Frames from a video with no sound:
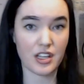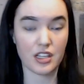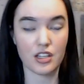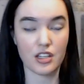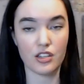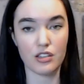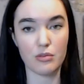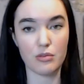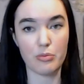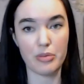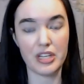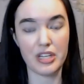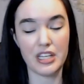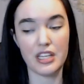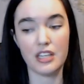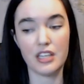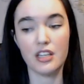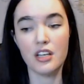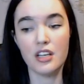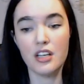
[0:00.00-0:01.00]
It can
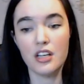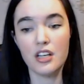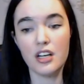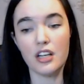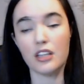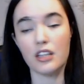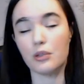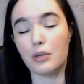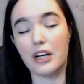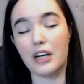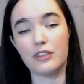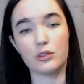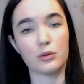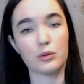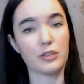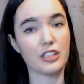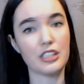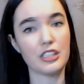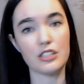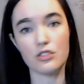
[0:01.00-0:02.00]
be a
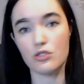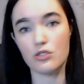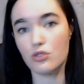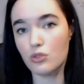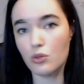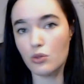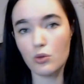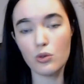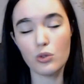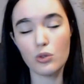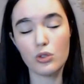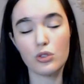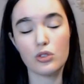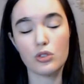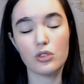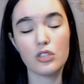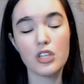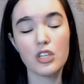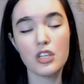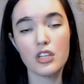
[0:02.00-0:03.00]
rivalry at
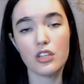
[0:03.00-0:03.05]
school,